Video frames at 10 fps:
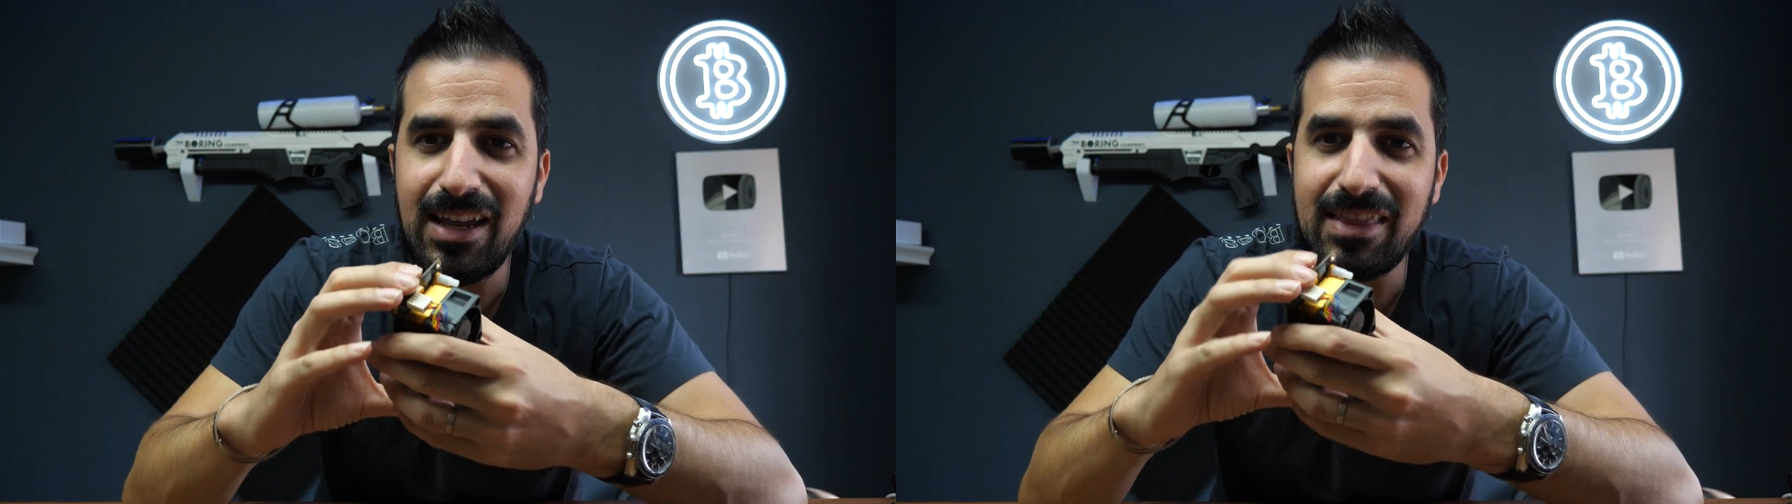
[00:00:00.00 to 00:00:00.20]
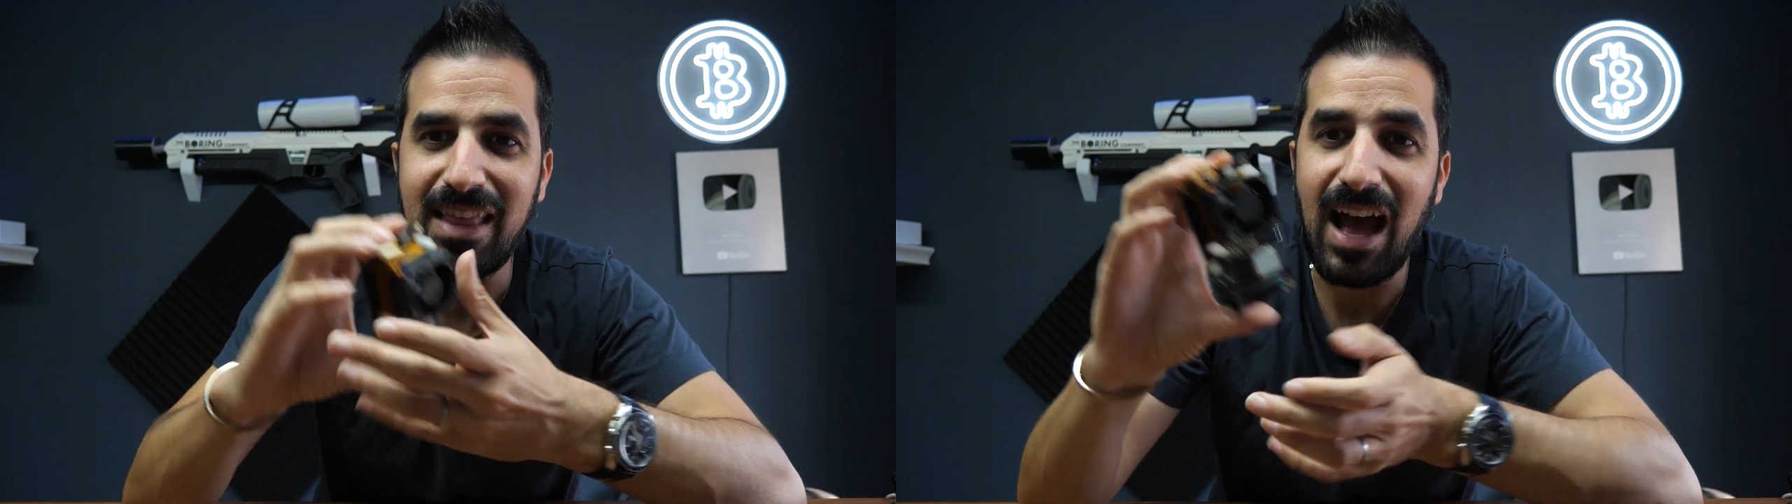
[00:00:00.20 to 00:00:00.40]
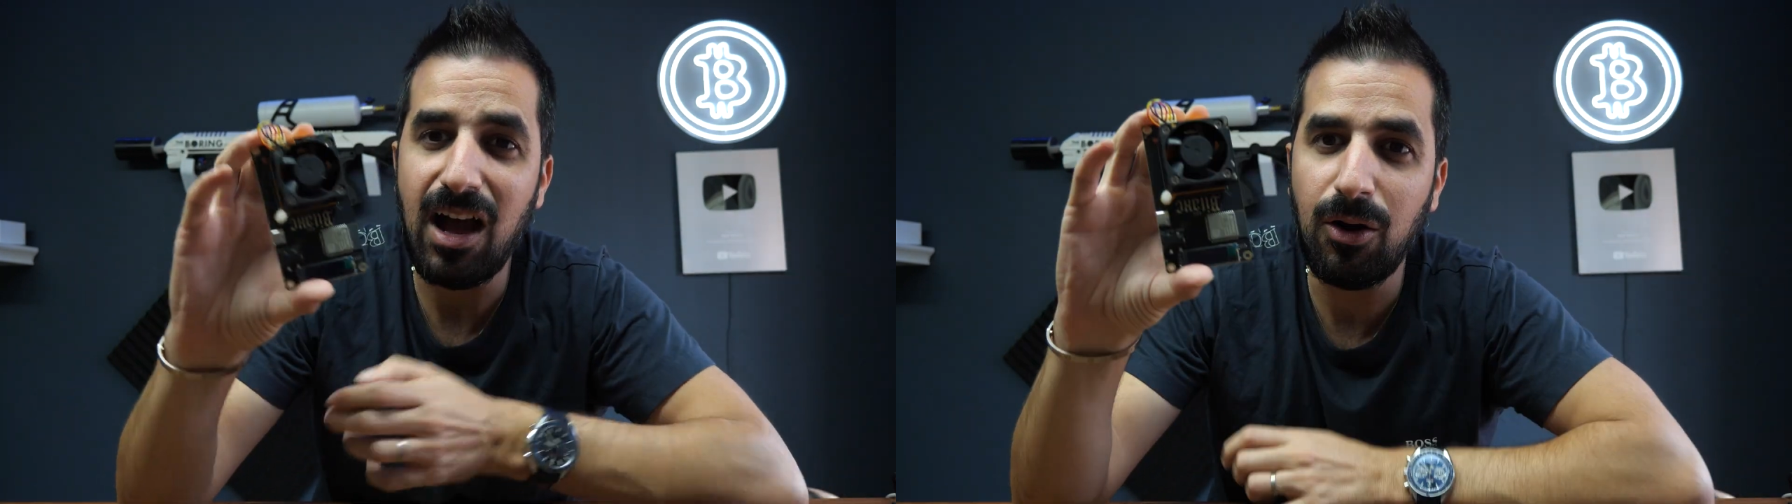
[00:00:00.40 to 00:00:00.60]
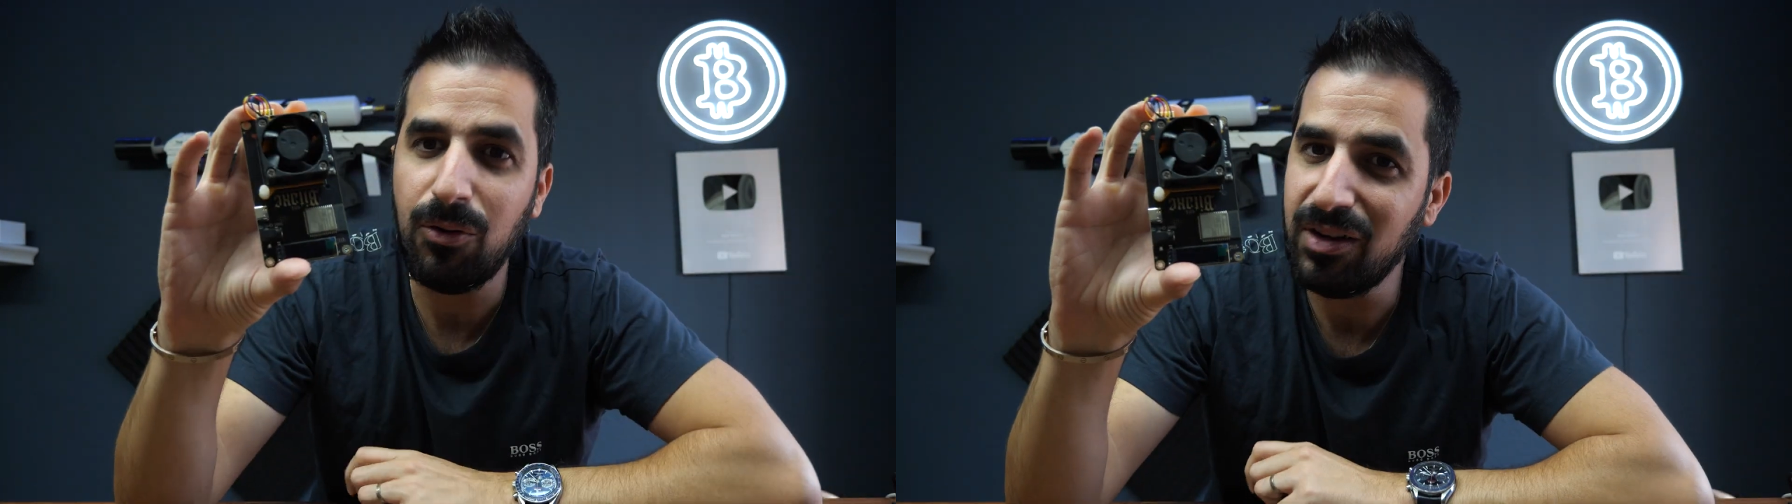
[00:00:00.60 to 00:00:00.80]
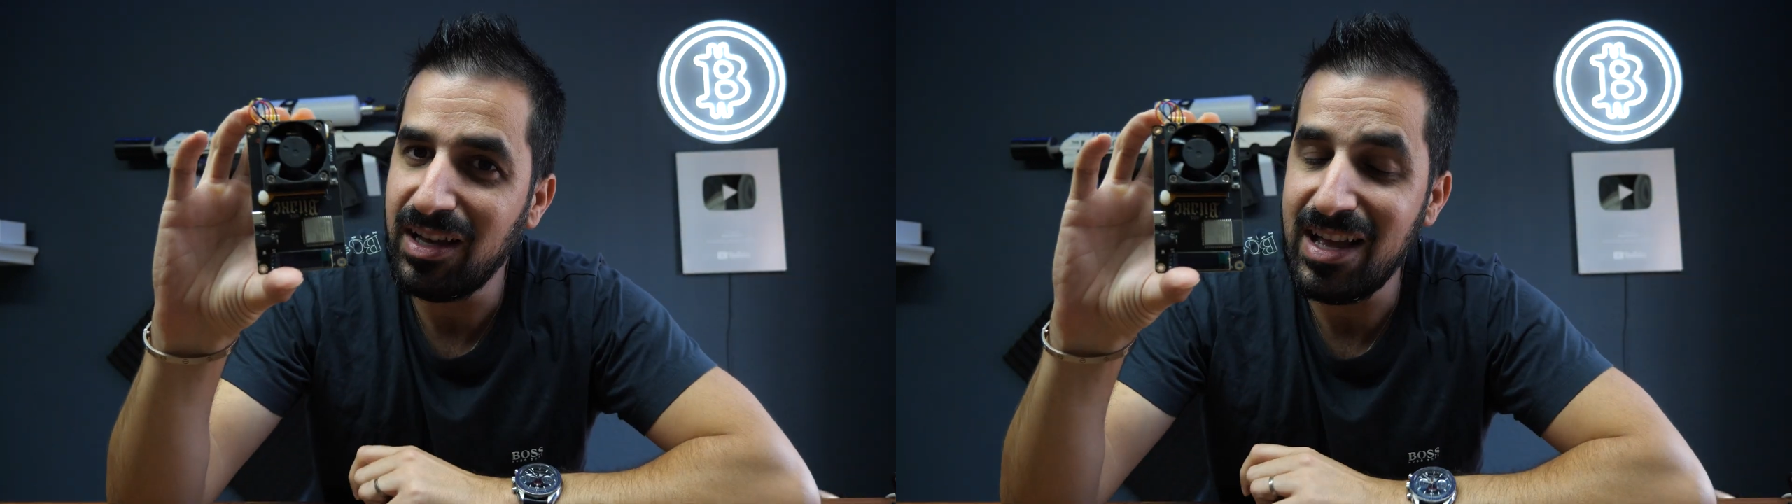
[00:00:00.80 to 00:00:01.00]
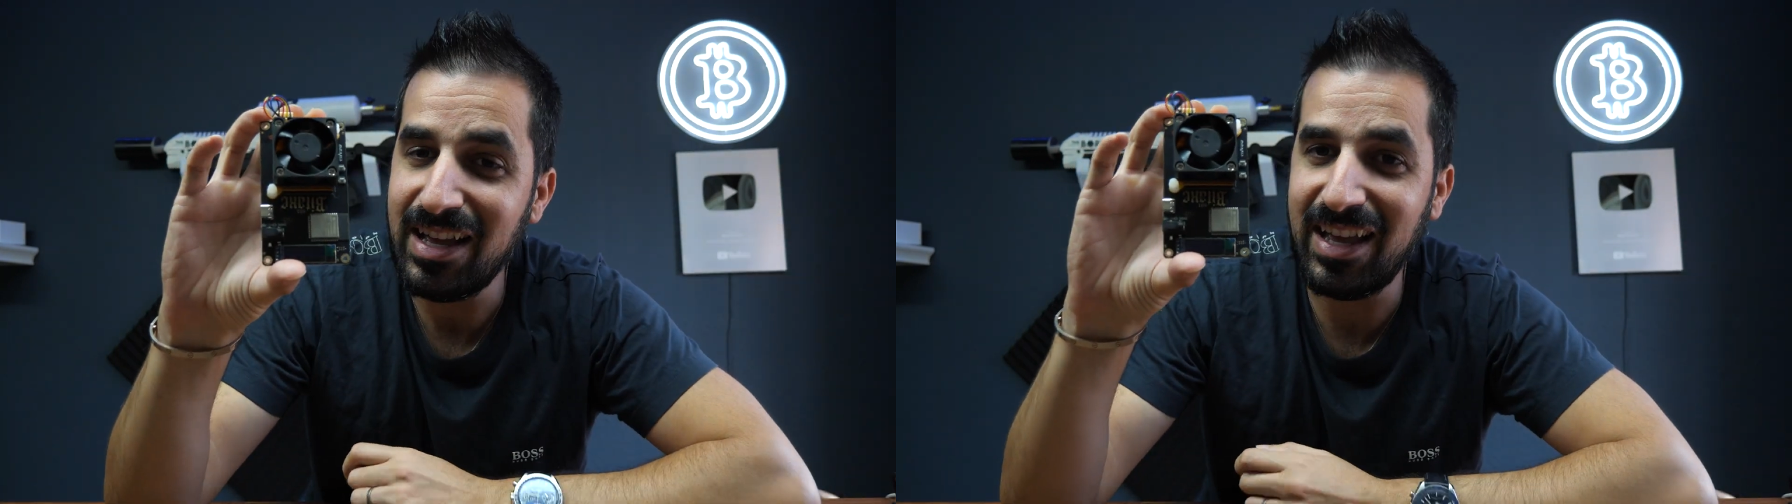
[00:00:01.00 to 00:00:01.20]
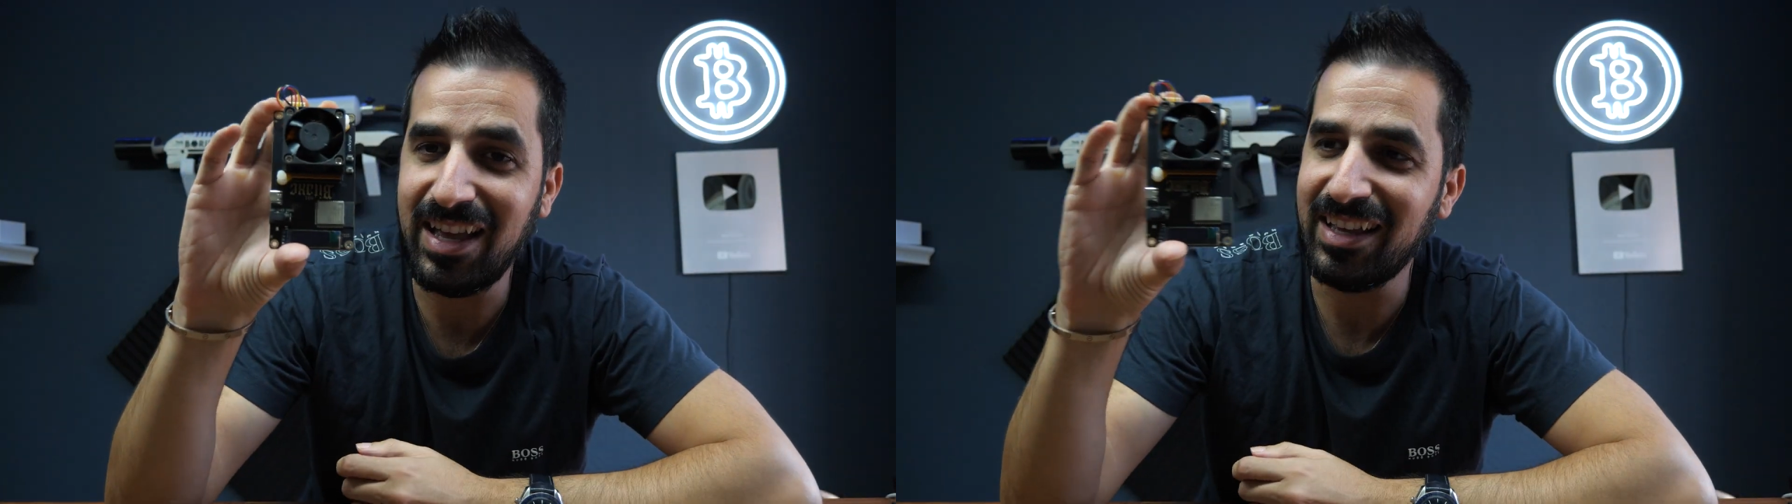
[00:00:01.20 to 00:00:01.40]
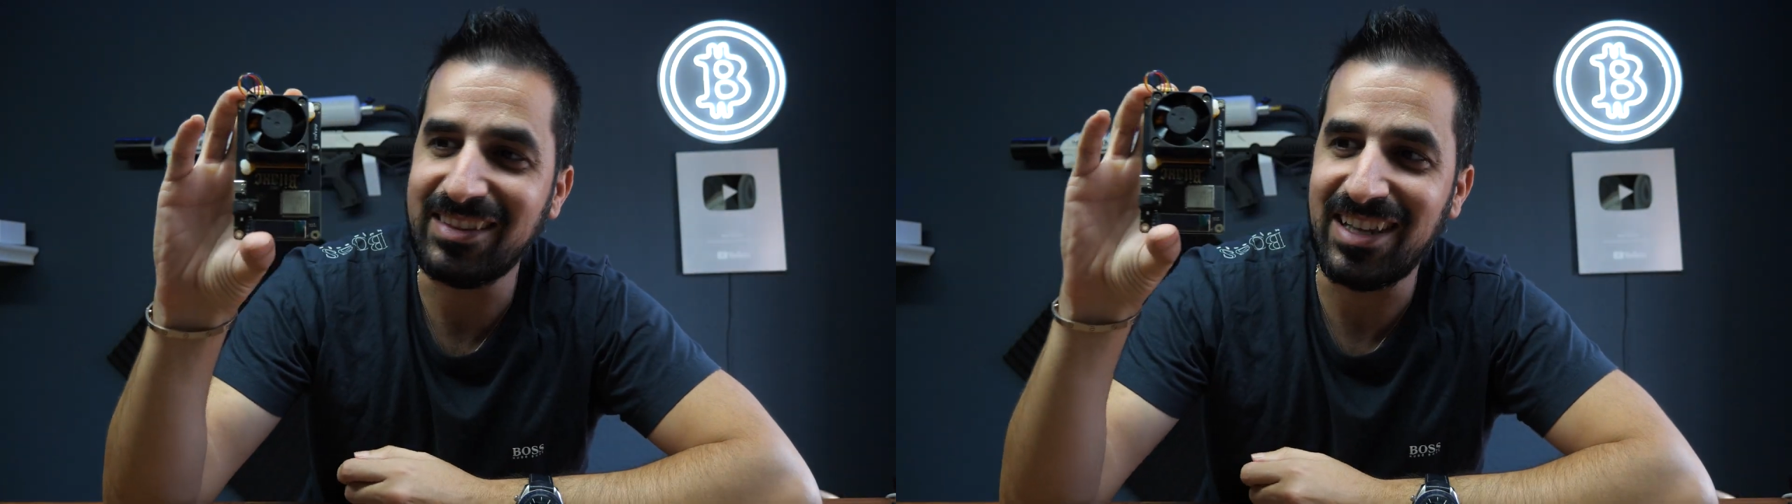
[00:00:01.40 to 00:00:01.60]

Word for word: Now, it,